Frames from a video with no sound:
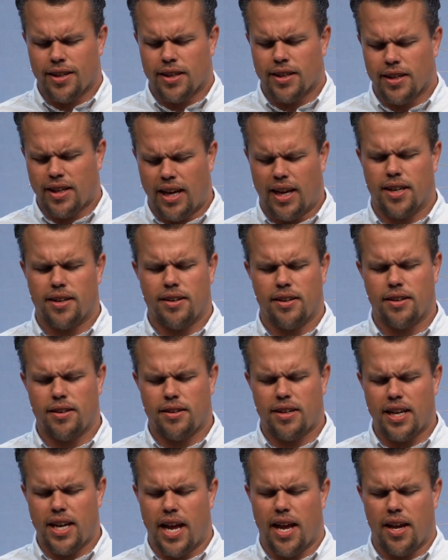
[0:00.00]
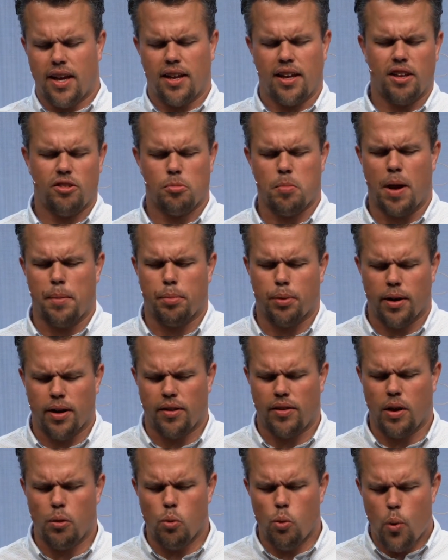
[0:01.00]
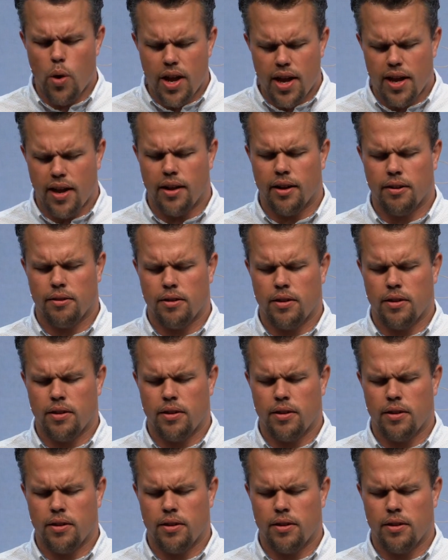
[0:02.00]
God, today, it's my prayer that we